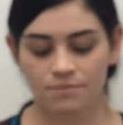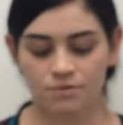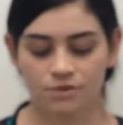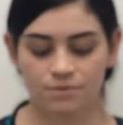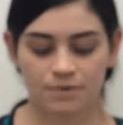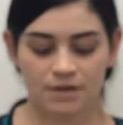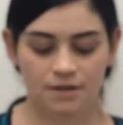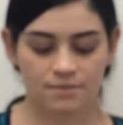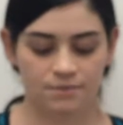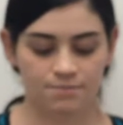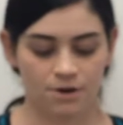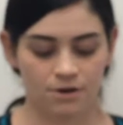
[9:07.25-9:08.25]
You could
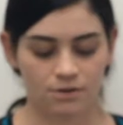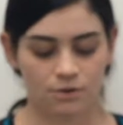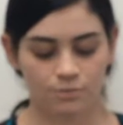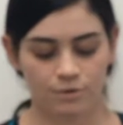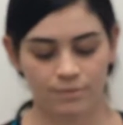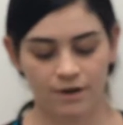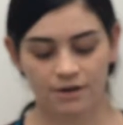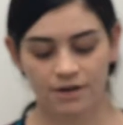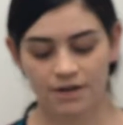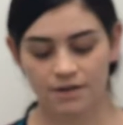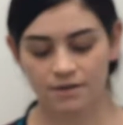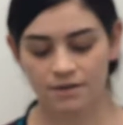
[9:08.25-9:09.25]
become part of corporate
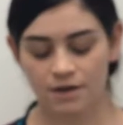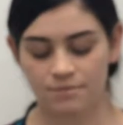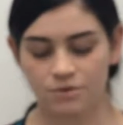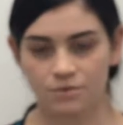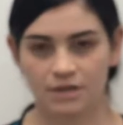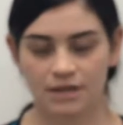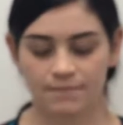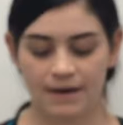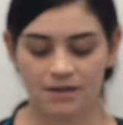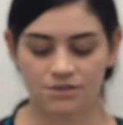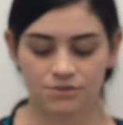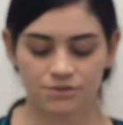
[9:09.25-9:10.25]
America. You would need a
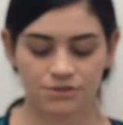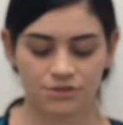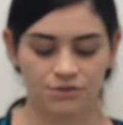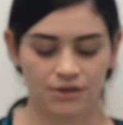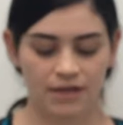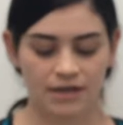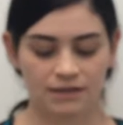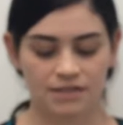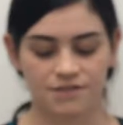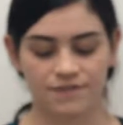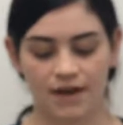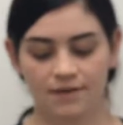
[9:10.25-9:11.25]
bachelor's degree and at
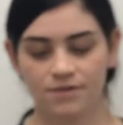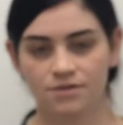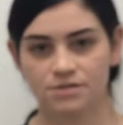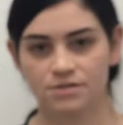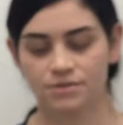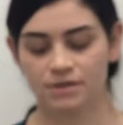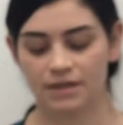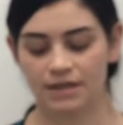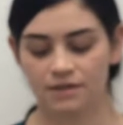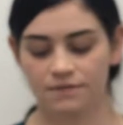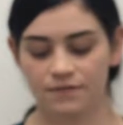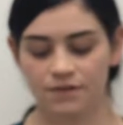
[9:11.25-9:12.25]
least 5 years in a
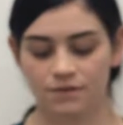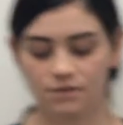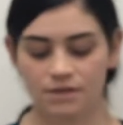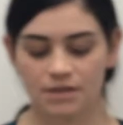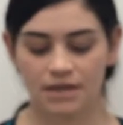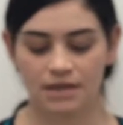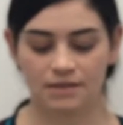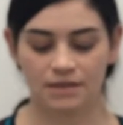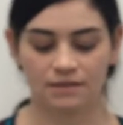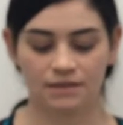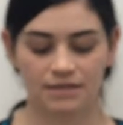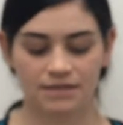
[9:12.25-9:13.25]
related field
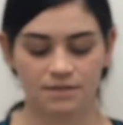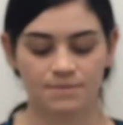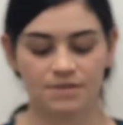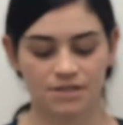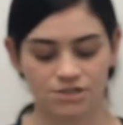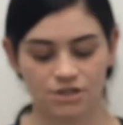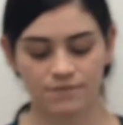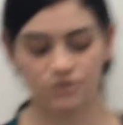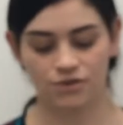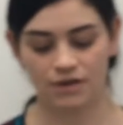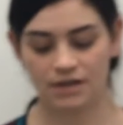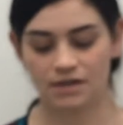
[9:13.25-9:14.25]
can lead to the position of a
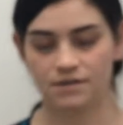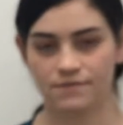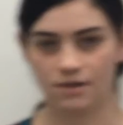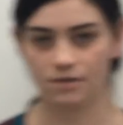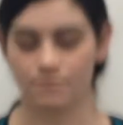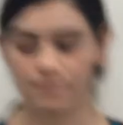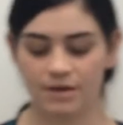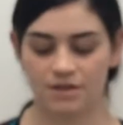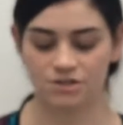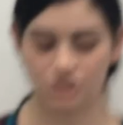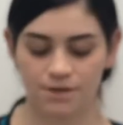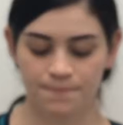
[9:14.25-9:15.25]
training and development
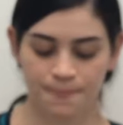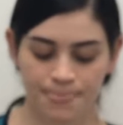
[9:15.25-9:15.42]
manager.